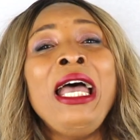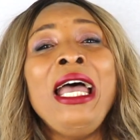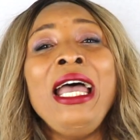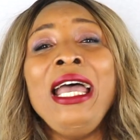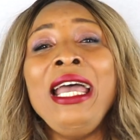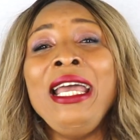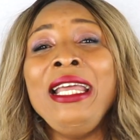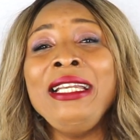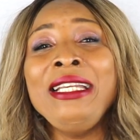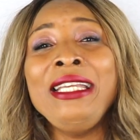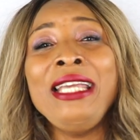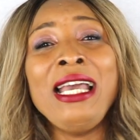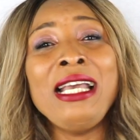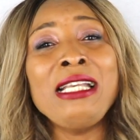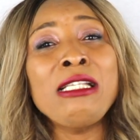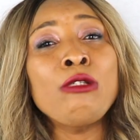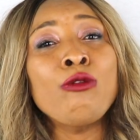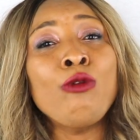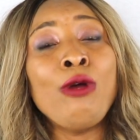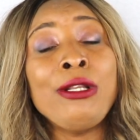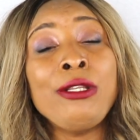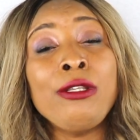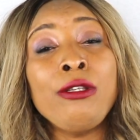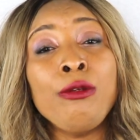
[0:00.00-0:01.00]
And guess
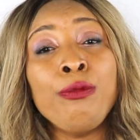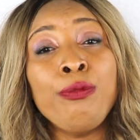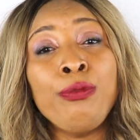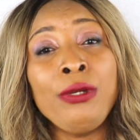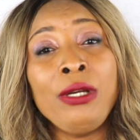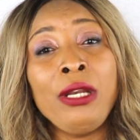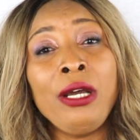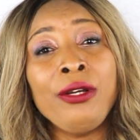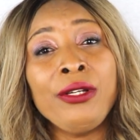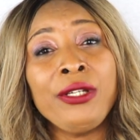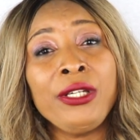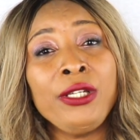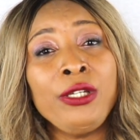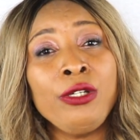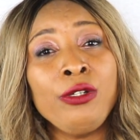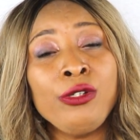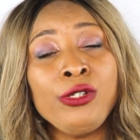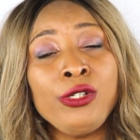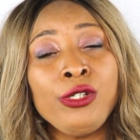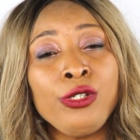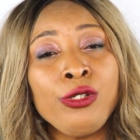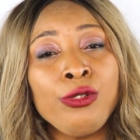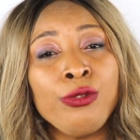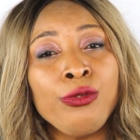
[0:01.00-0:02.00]
what you pull out of
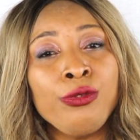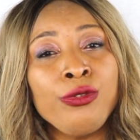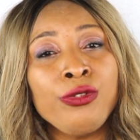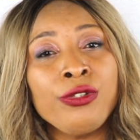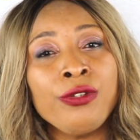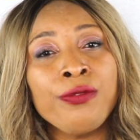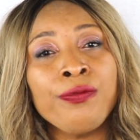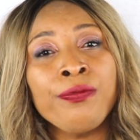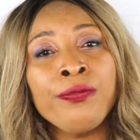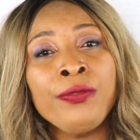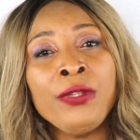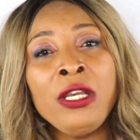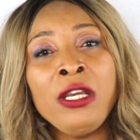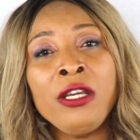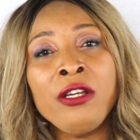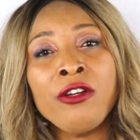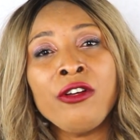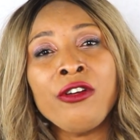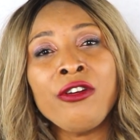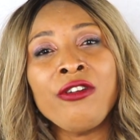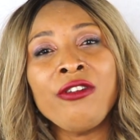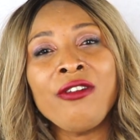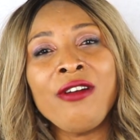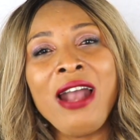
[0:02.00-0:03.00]
those shoes?
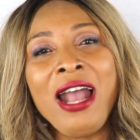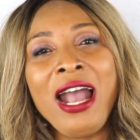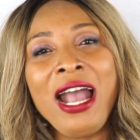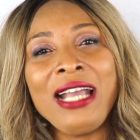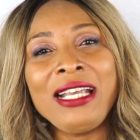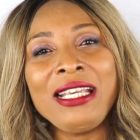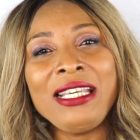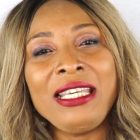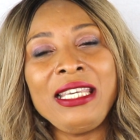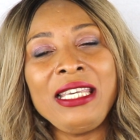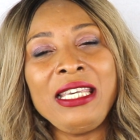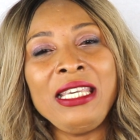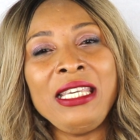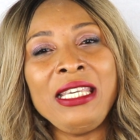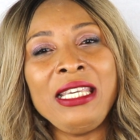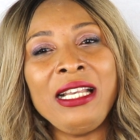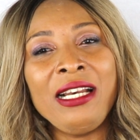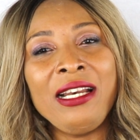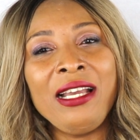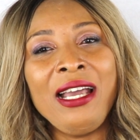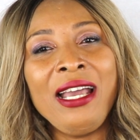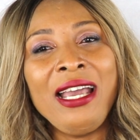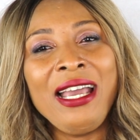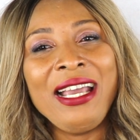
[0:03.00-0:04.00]
Crack
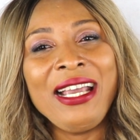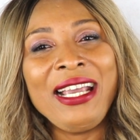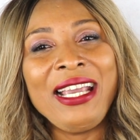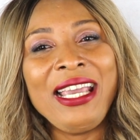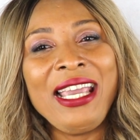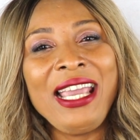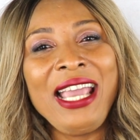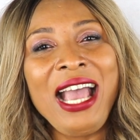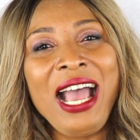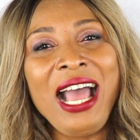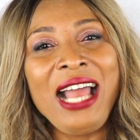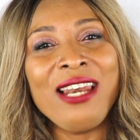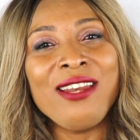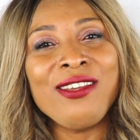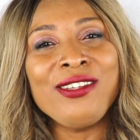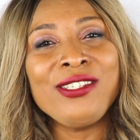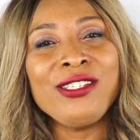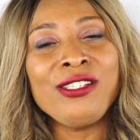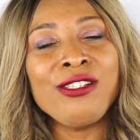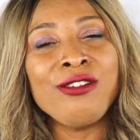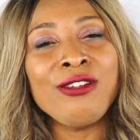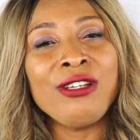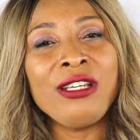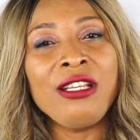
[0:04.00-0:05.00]
eel,
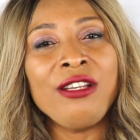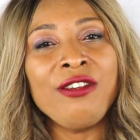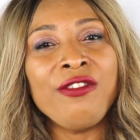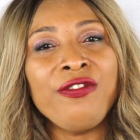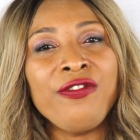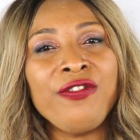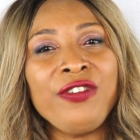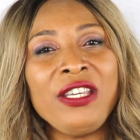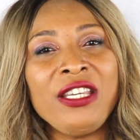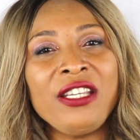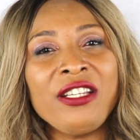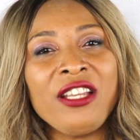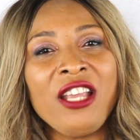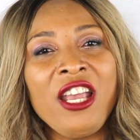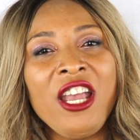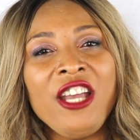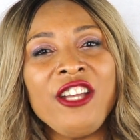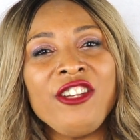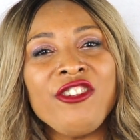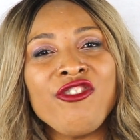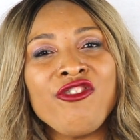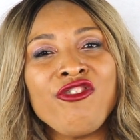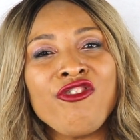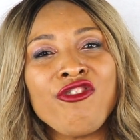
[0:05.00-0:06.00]
callous looking feet,
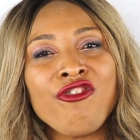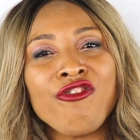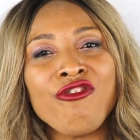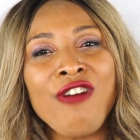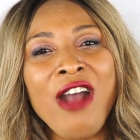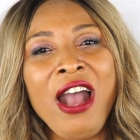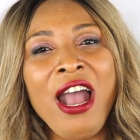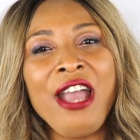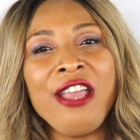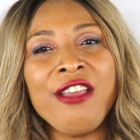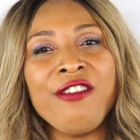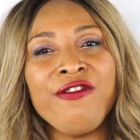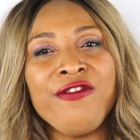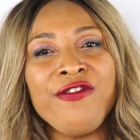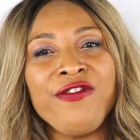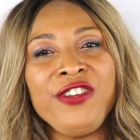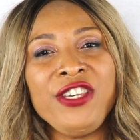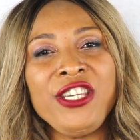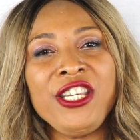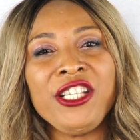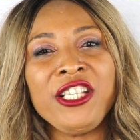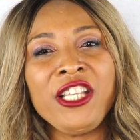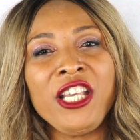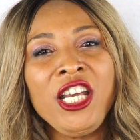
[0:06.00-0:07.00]
dry
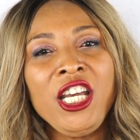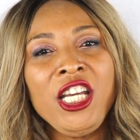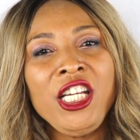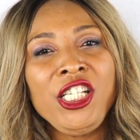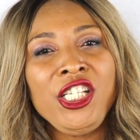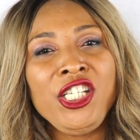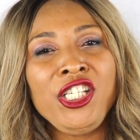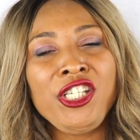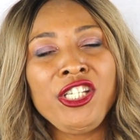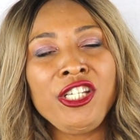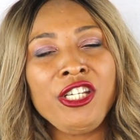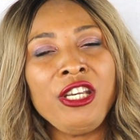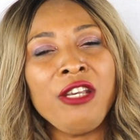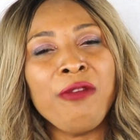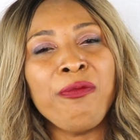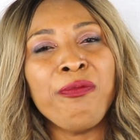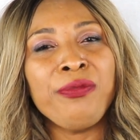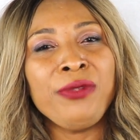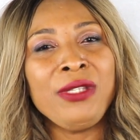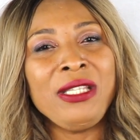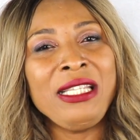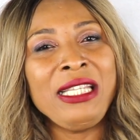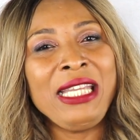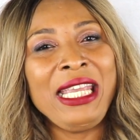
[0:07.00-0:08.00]
feet,
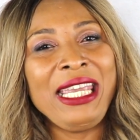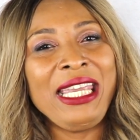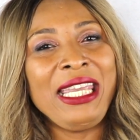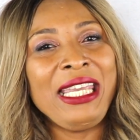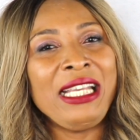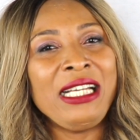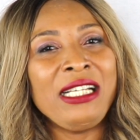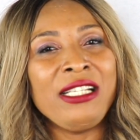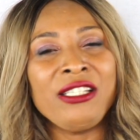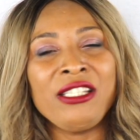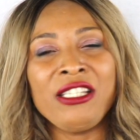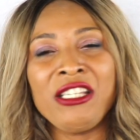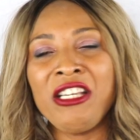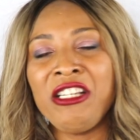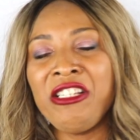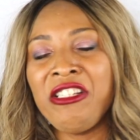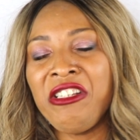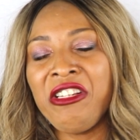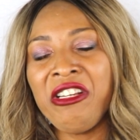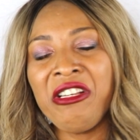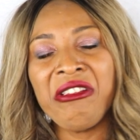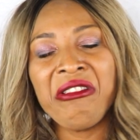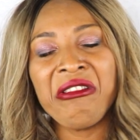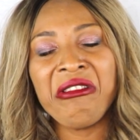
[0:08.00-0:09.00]
chipped nails,
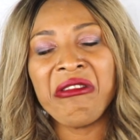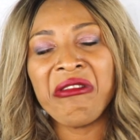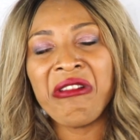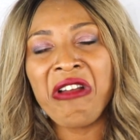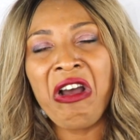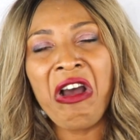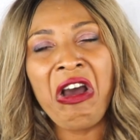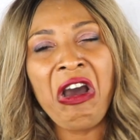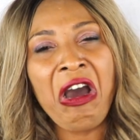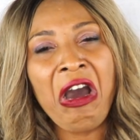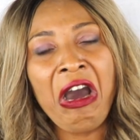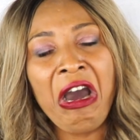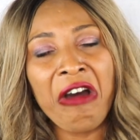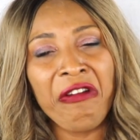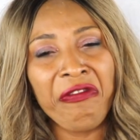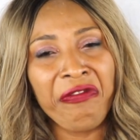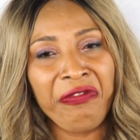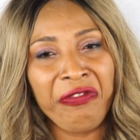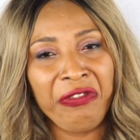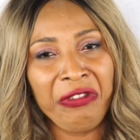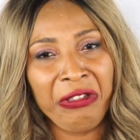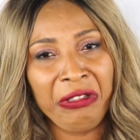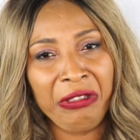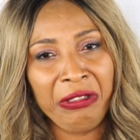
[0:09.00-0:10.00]
just
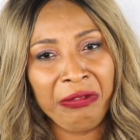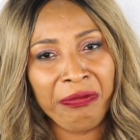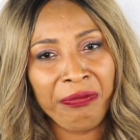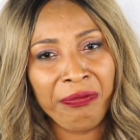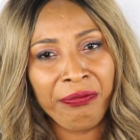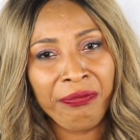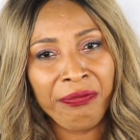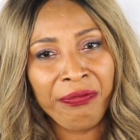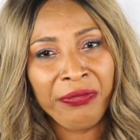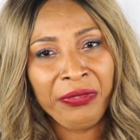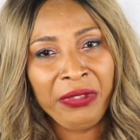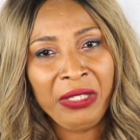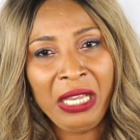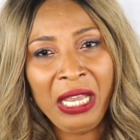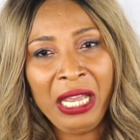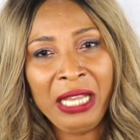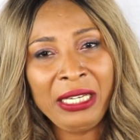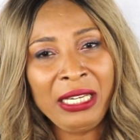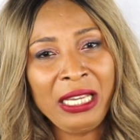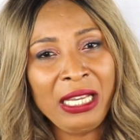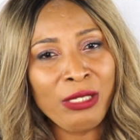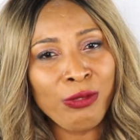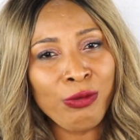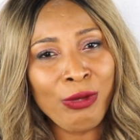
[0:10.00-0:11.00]
awful.
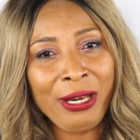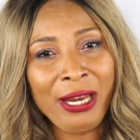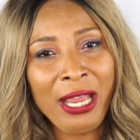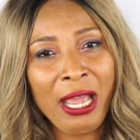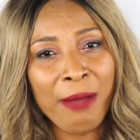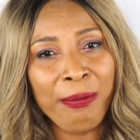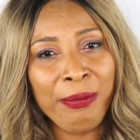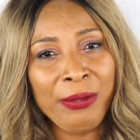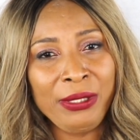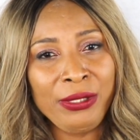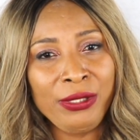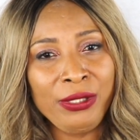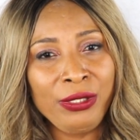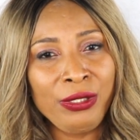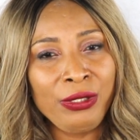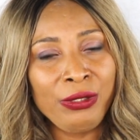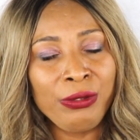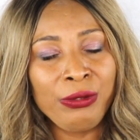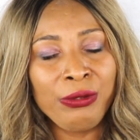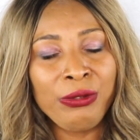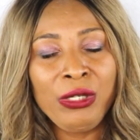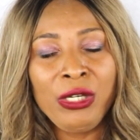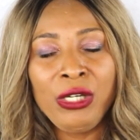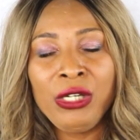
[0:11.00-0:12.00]
And guess what happened to
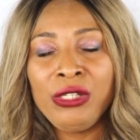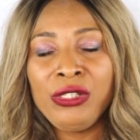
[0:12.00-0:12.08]
you?